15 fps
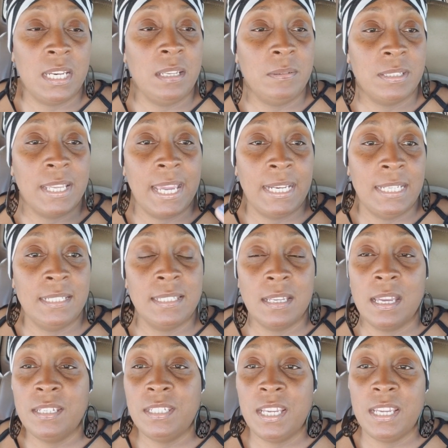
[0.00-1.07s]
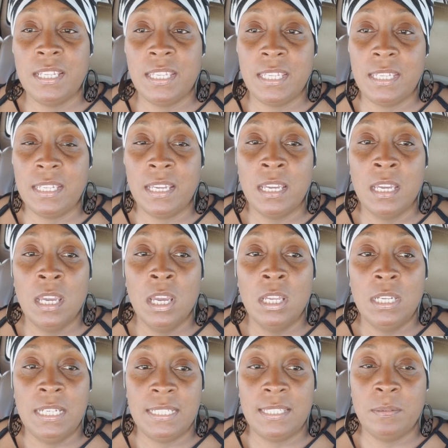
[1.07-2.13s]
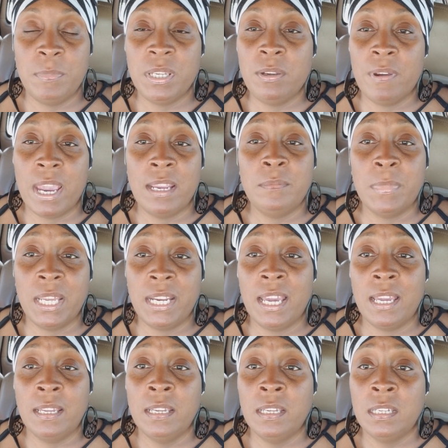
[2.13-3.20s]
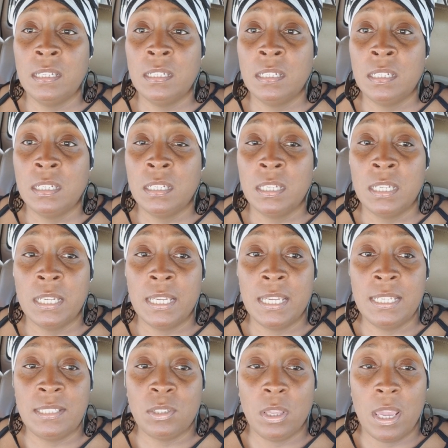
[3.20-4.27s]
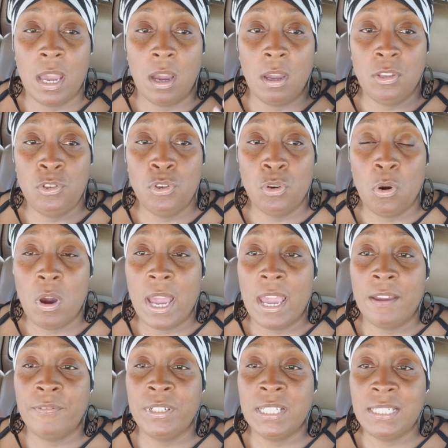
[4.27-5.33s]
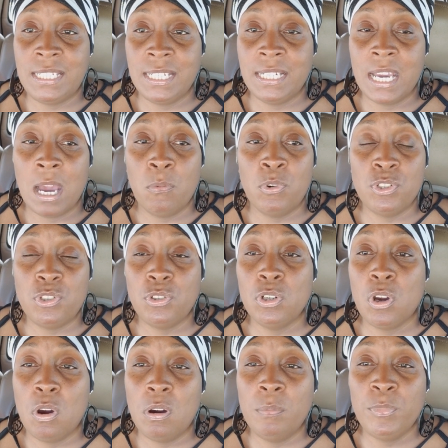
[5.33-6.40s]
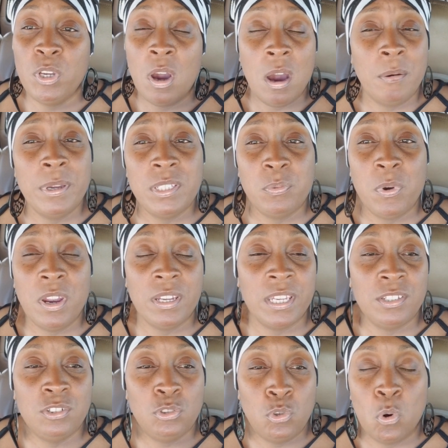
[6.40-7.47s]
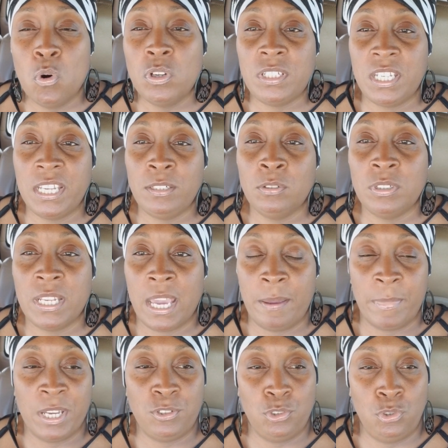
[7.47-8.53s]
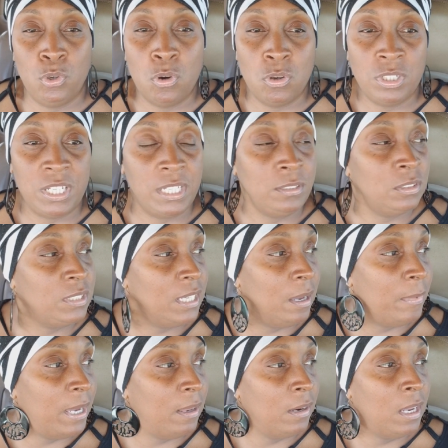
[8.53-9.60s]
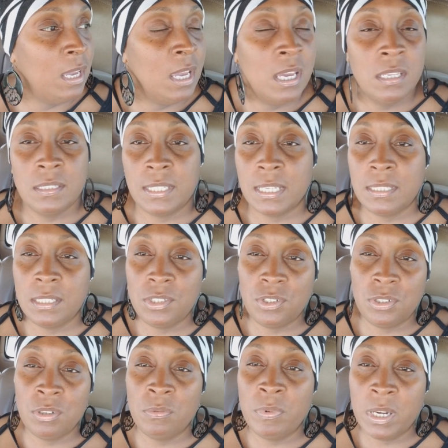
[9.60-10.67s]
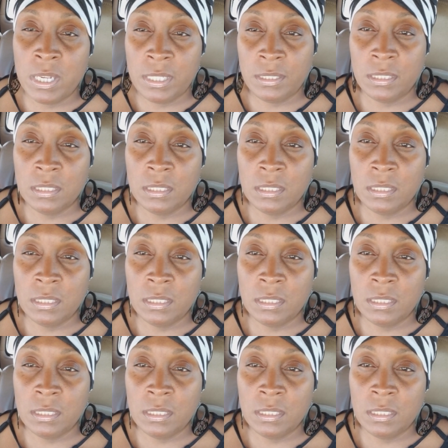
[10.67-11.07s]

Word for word: He was like, listen, Yankee, listen, me grandmother, it's, you know, having a dinner. I want you to come. You're always working. You don't take no time out. You don't take no time out. So I said, you know what?